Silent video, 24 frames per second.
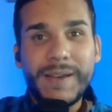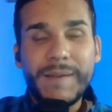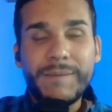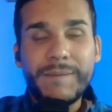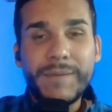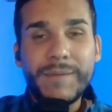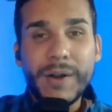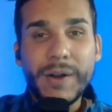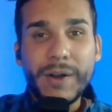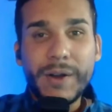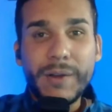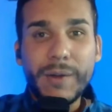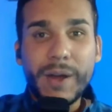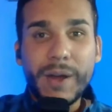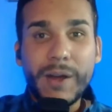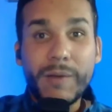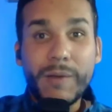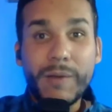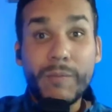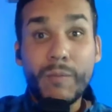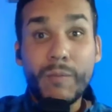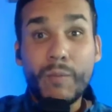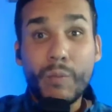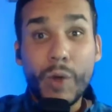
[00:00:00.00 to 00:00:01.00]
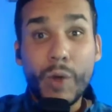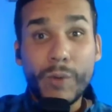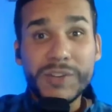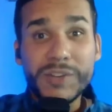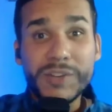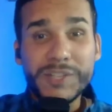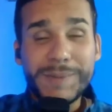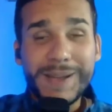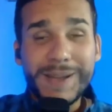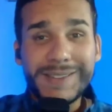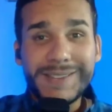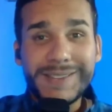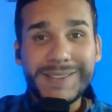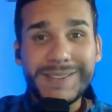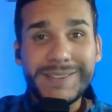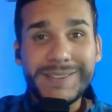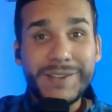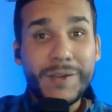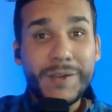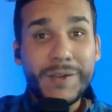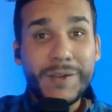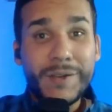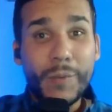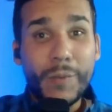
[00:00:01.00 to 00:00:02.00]
very well respected,
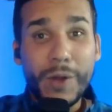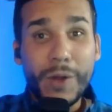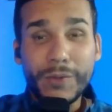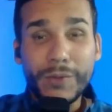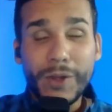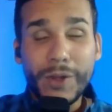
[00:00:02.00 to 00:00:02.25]
well